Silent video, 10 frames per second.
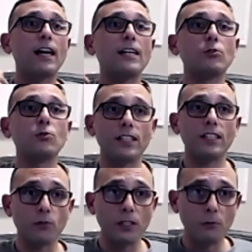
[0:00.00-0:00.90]
I do mm. not
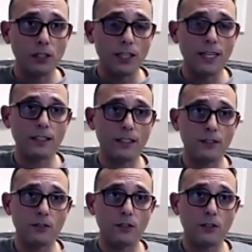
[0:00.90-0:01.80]
agree with a lot of
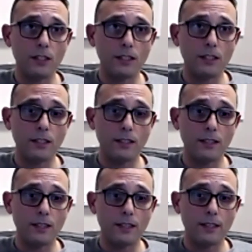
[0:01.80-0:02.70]
things that that
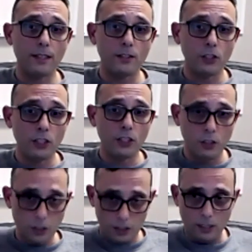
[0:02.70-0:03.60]
that that she
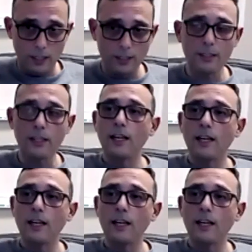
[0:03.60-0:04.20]
does.